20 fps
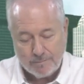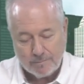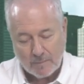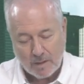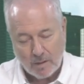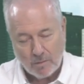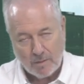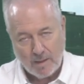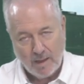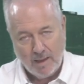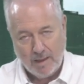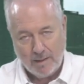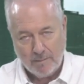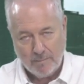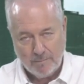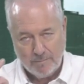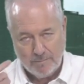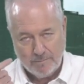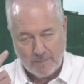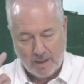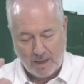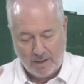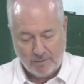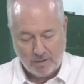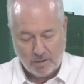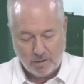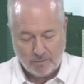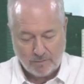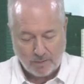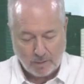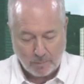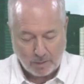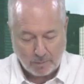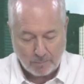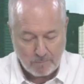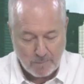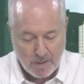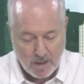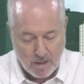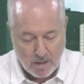Okay, I haven't heard from her.
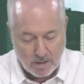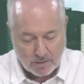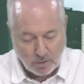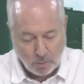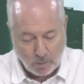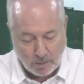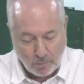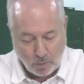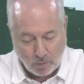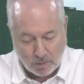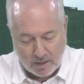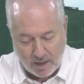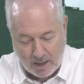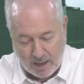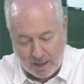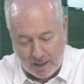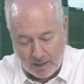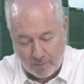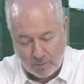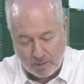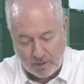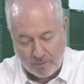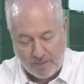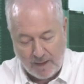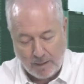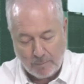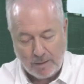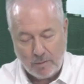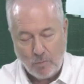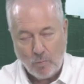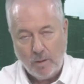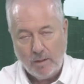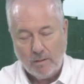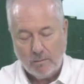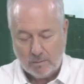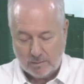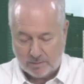So one more time, when the family went,